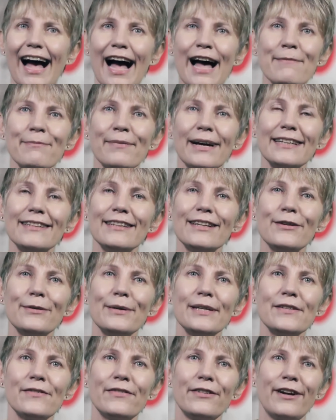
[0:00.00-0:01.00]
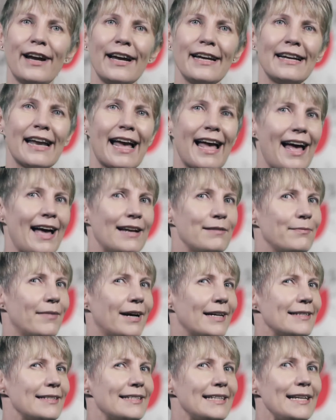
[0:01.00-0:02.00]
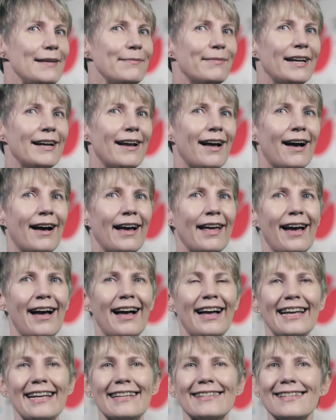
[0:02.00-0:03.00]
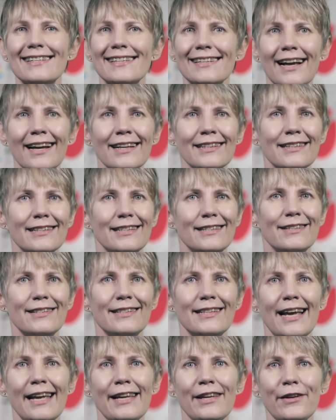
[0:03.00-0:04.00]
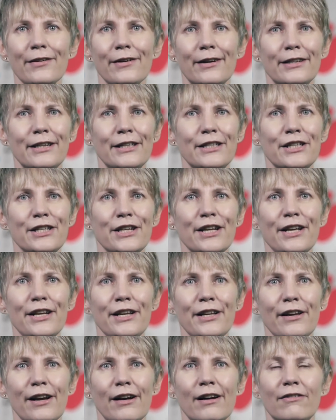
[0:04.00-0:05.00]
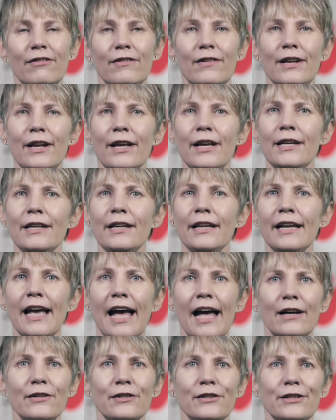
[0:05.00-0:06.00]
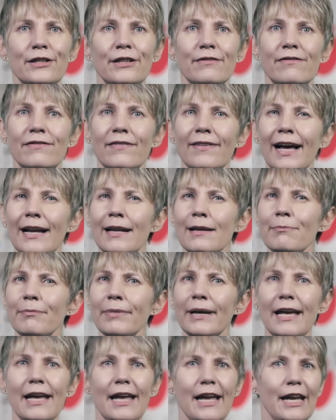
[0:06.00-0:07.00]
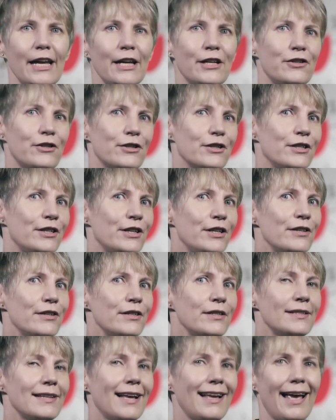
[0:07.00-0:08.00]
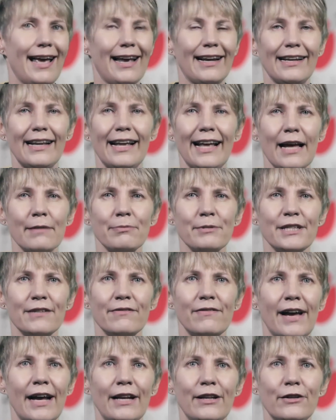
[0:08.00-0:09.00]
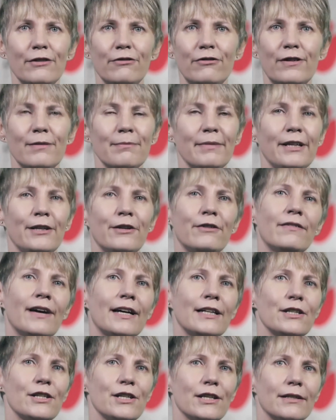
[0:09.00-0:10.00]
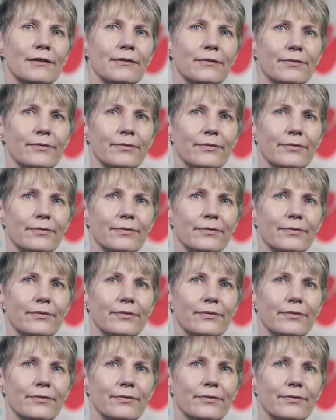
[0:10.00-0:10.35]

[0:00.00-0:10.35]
I'm Marie-Louise Verena, and my team and I are excited to take you on a journey of learning how to develop, introduce, and capture value from innovation.